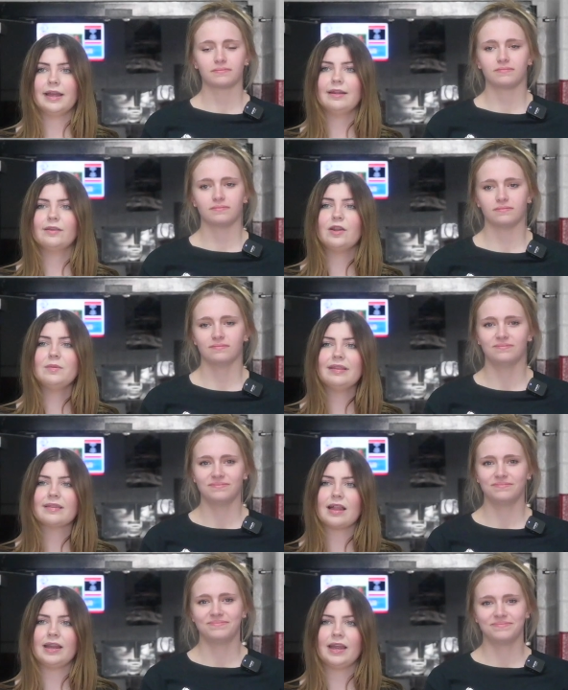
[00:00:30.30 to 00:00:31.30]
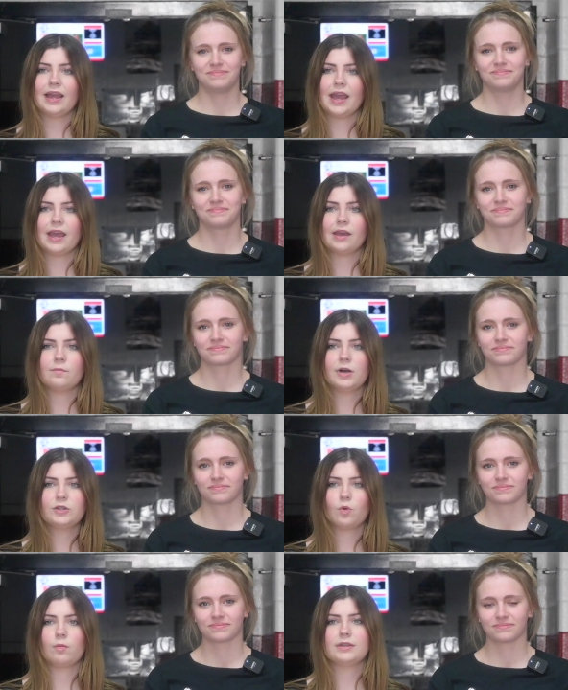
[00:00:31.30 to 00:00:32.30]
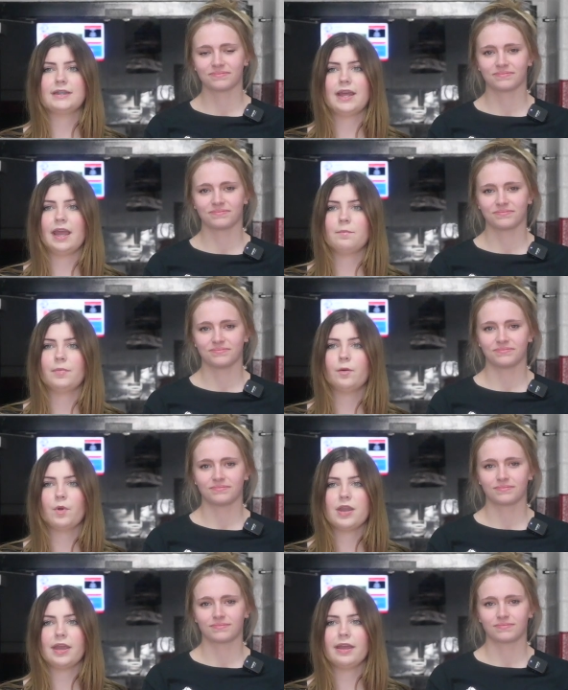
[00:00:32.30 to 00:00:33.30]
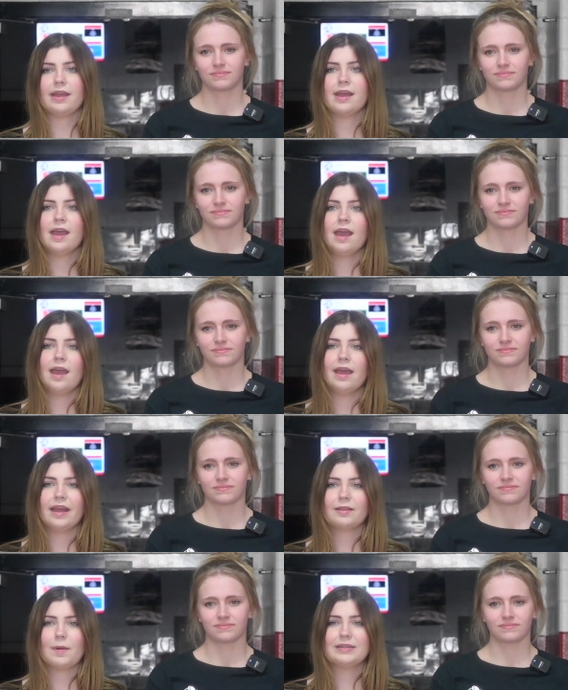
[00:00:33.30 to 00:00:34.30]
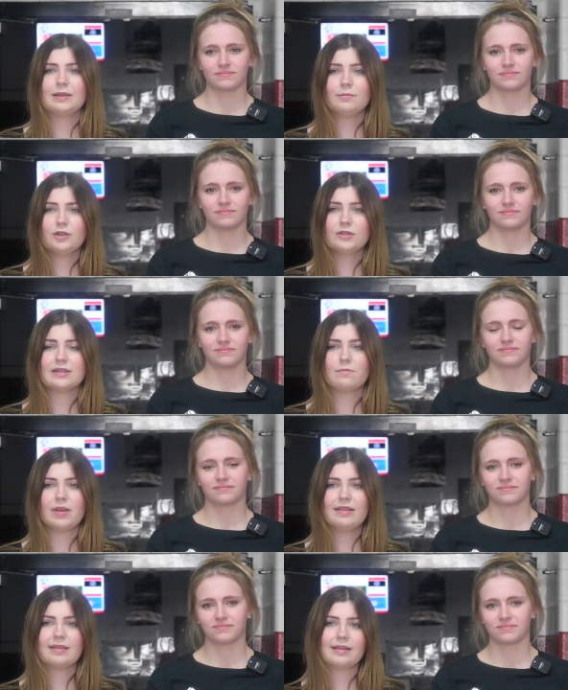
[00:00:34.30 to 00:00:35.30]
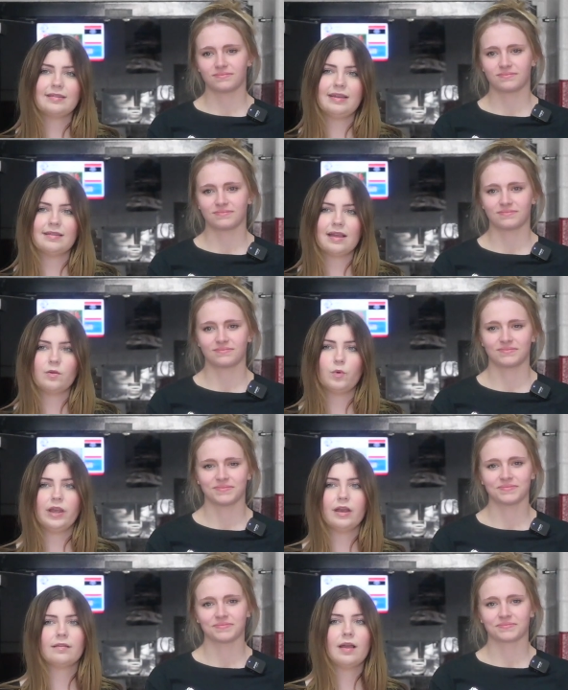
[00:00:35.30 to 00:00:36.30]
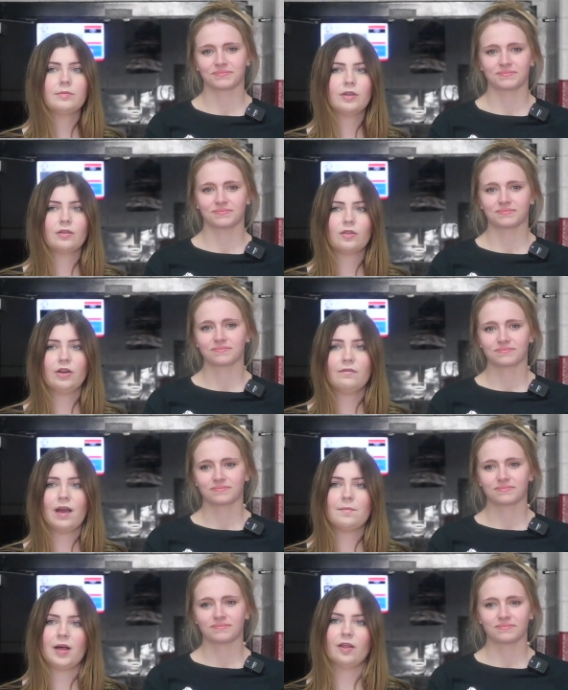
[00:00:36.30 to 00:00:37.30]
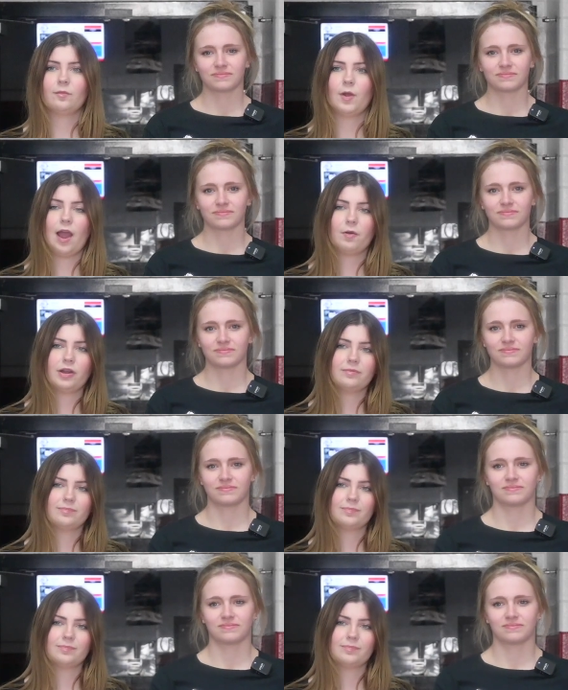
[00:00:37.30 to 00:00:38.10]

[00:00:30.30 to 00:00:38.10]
Speaker 1: It's going to be sunny and much warmer today, but windy. Expect temperatures in the mid 60s and wind gusts up to 35 miles per hour.